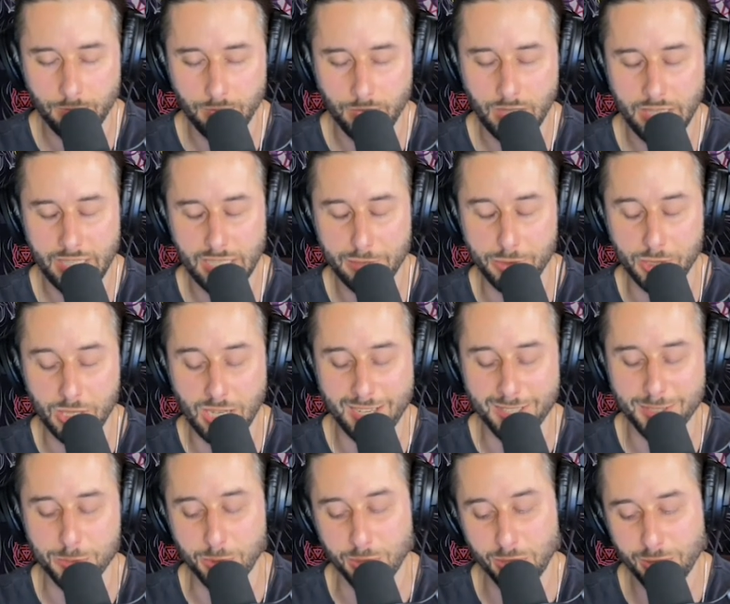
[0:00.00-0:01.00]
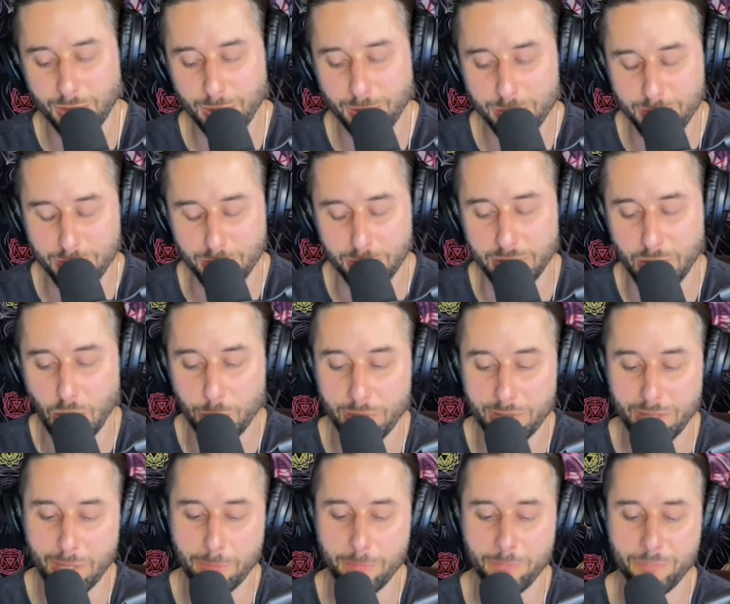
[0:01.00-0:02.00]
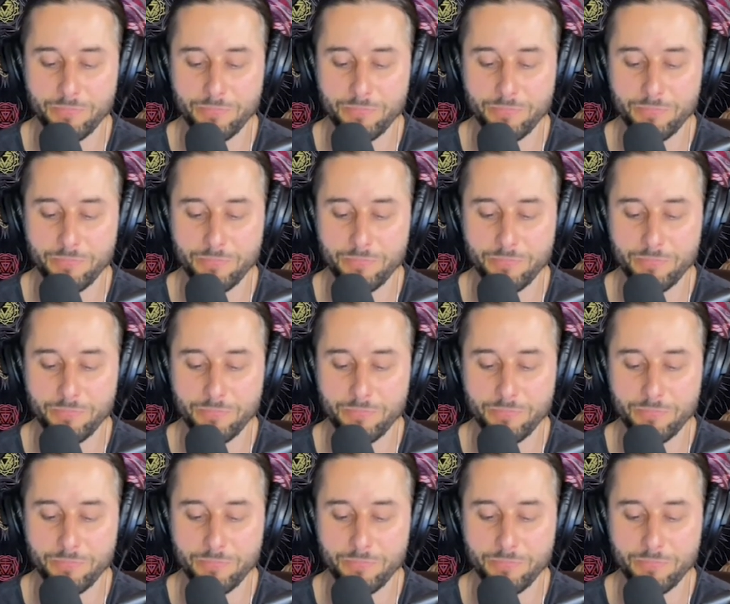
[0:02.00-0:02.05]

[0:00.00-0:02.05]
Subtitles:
And if your eyes were closed, you can open them.